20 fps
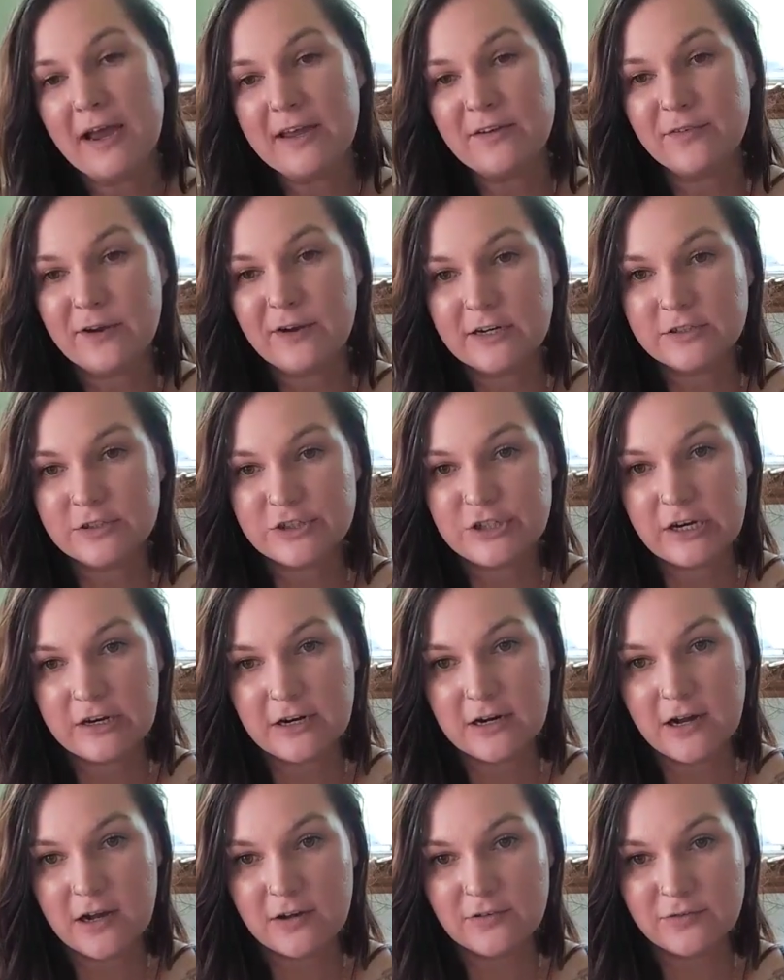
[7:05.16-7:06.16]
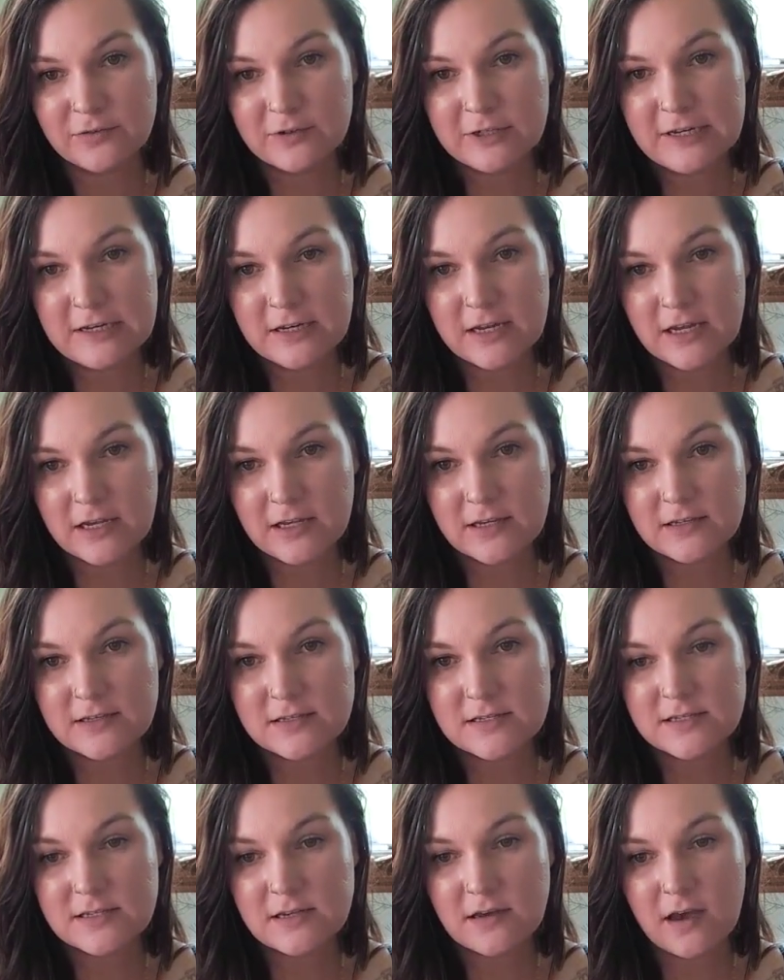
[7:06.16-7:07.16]
my fair share of
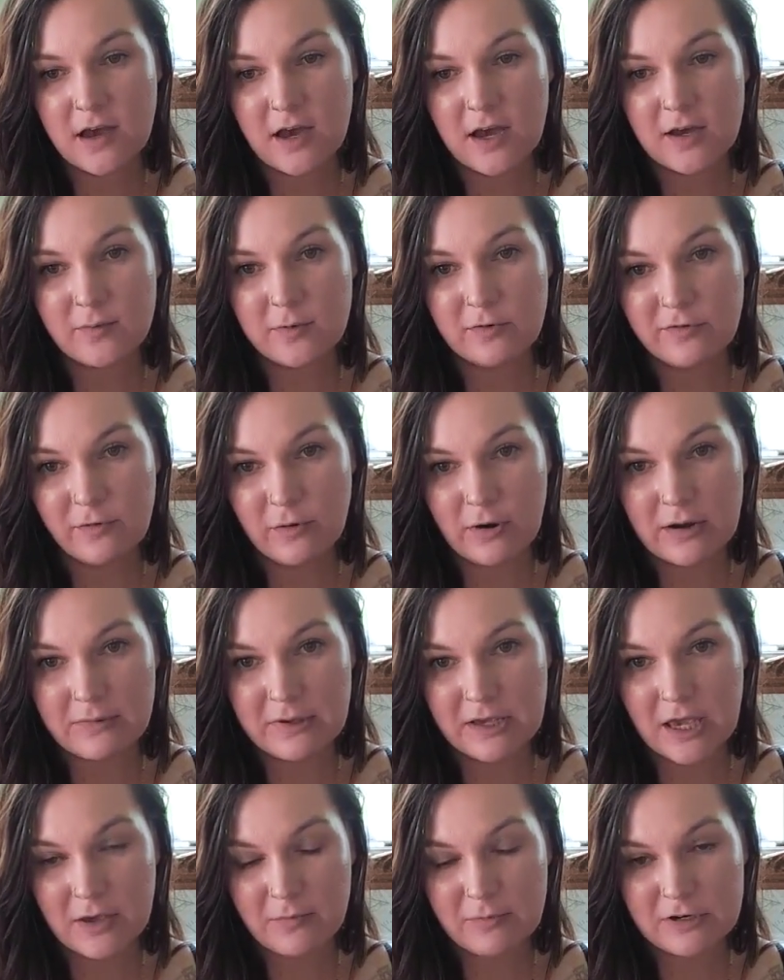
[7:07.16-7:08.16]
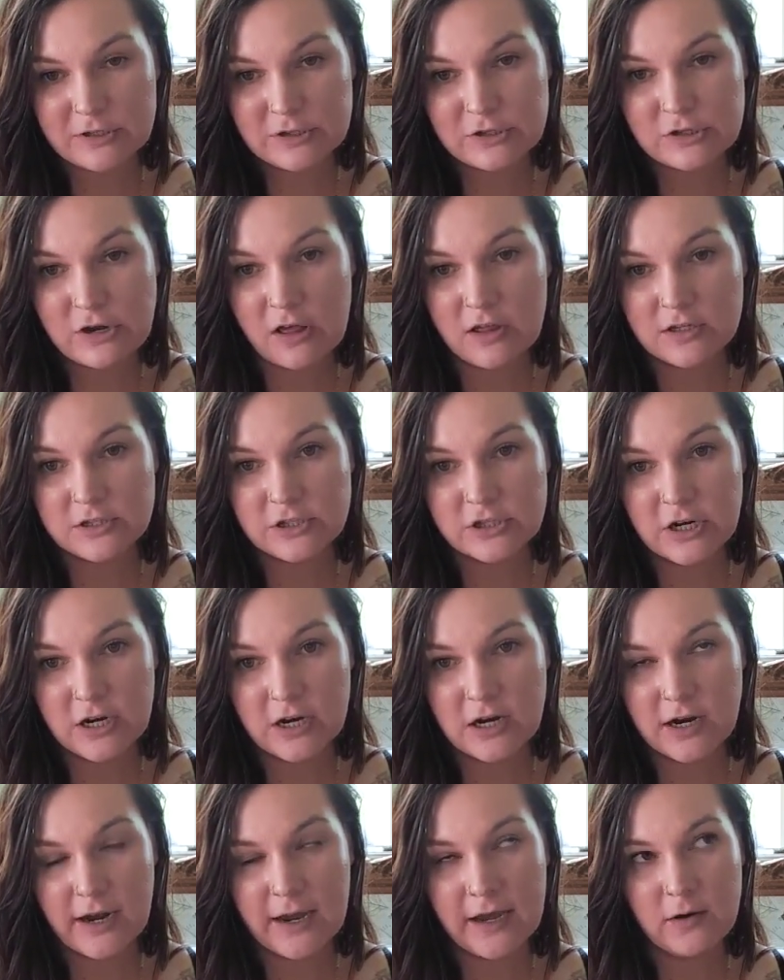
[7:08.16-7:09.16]
readings uh, before I became an
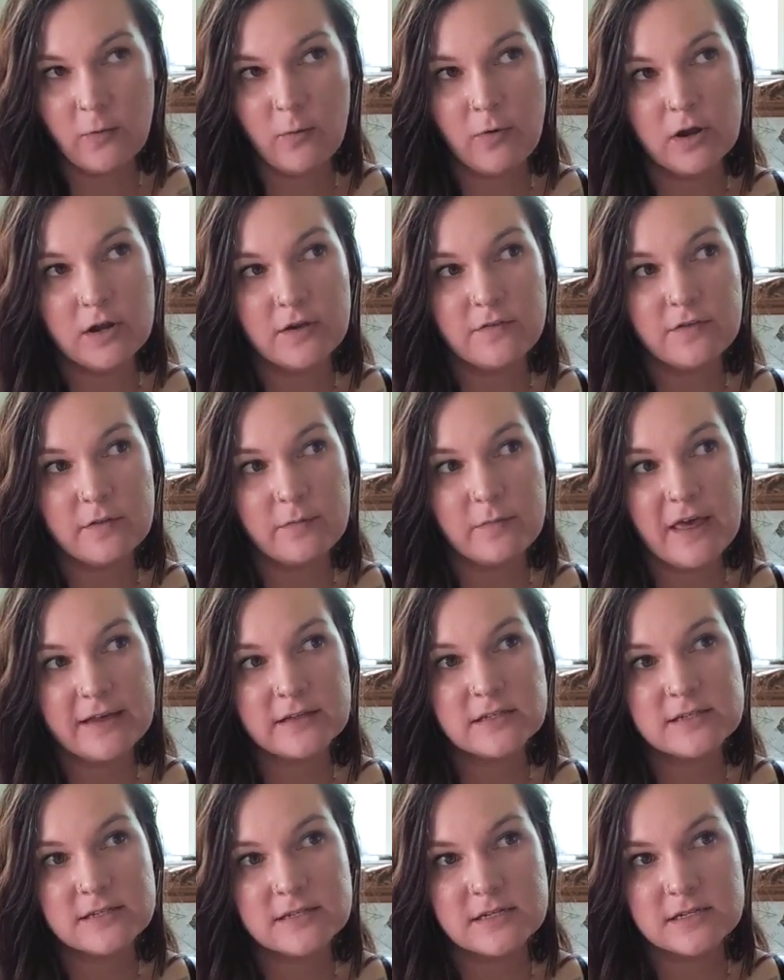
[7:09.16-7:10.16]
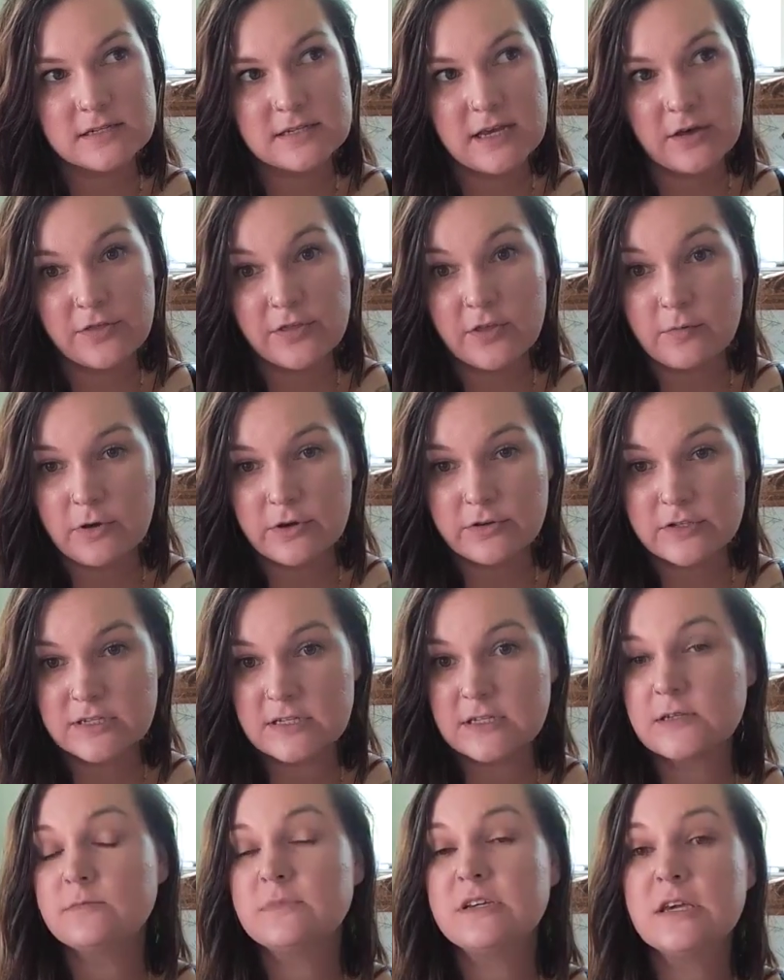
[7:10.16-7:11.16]
astrologer. And one of them that sticks out the
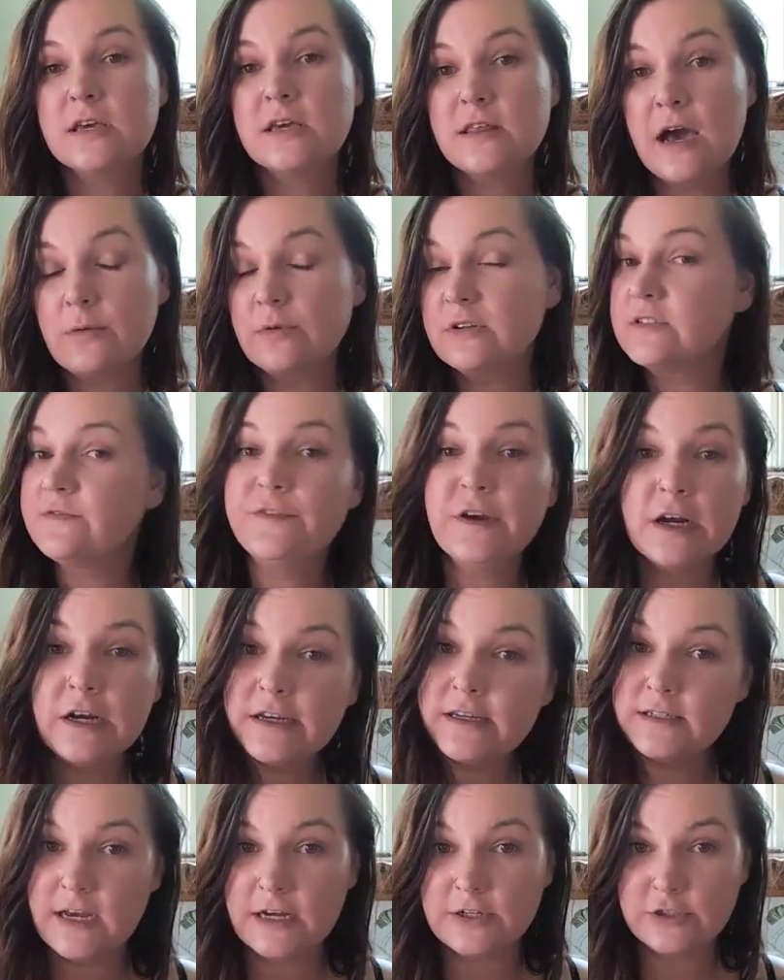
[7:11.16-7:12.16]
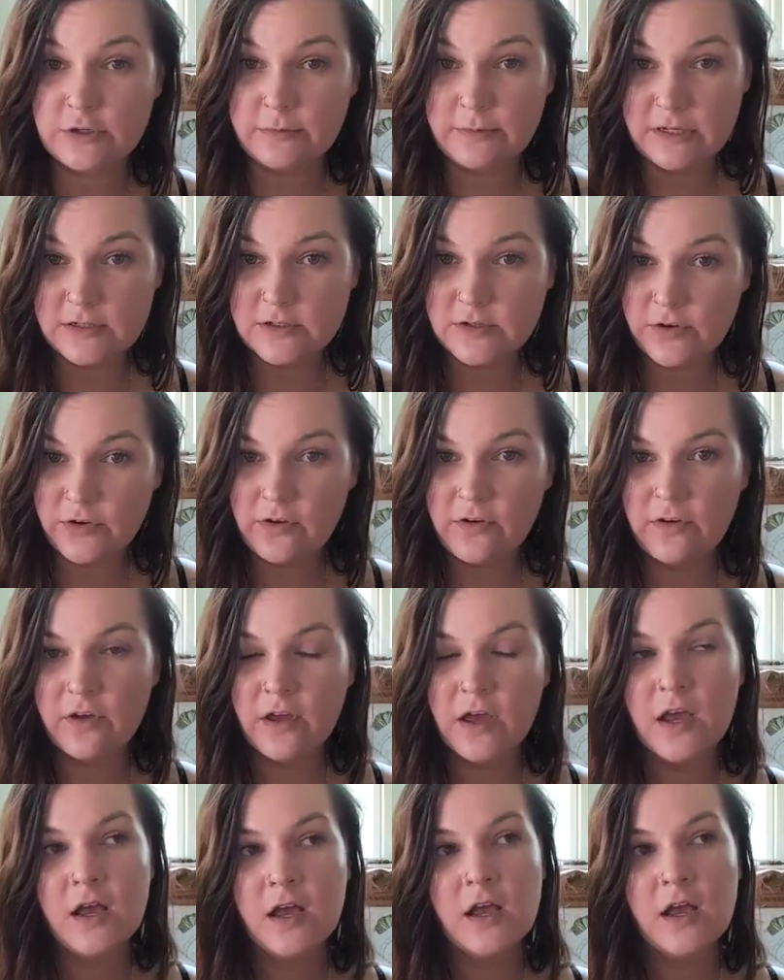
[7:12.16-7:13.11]
most to me that was very detrimental.